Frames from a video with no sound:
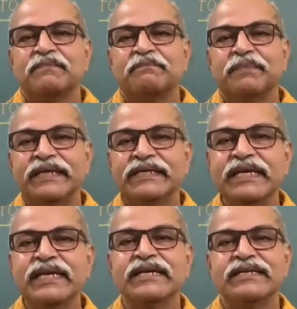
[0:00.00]

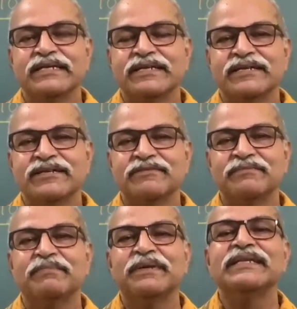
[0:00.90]
basically,
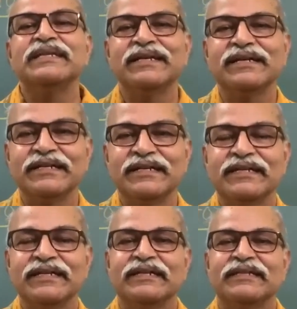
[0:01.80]

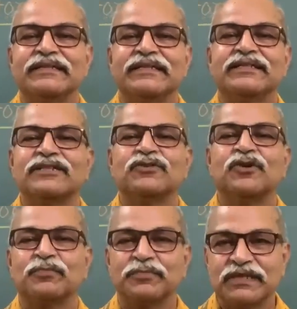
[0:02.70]
this
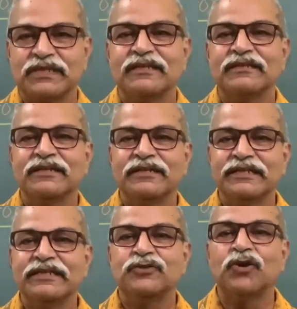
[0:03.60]
corpuscle
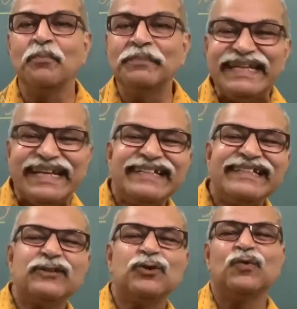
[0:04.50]
theory
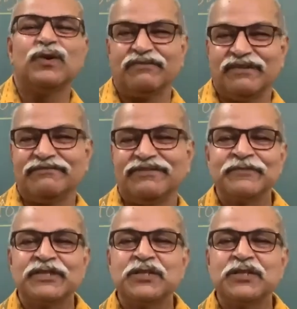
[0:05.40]
dominated over wave.